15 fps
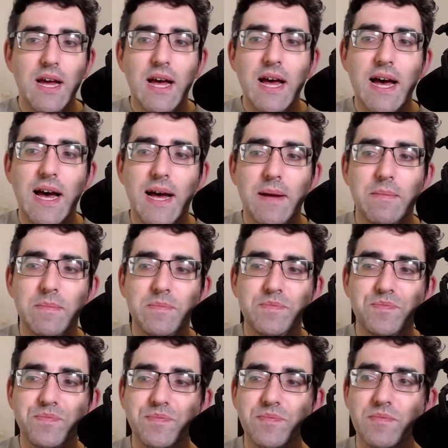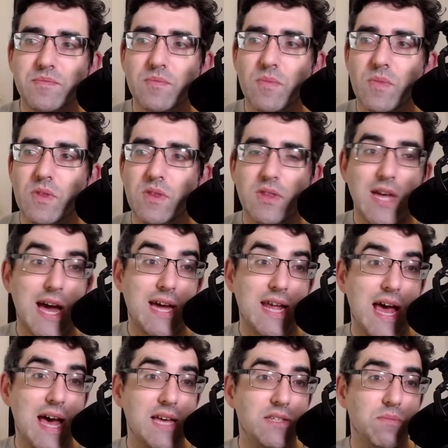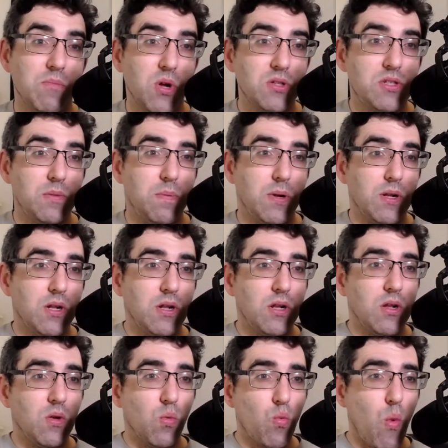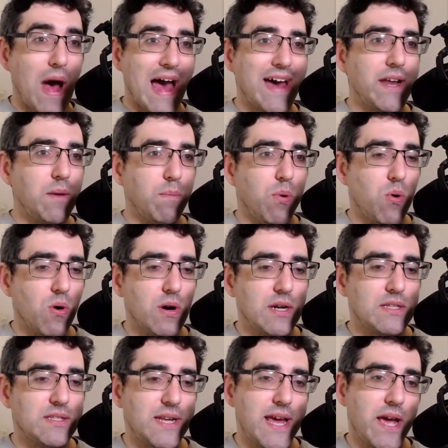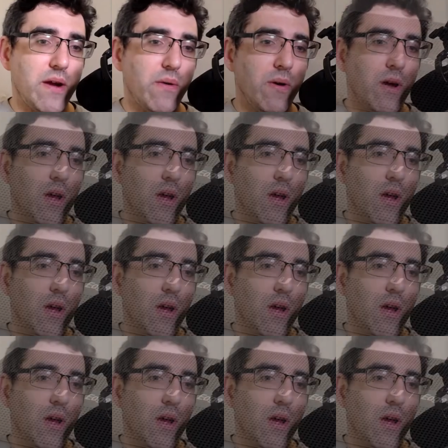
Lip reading: that has multiple WAN ports. Now,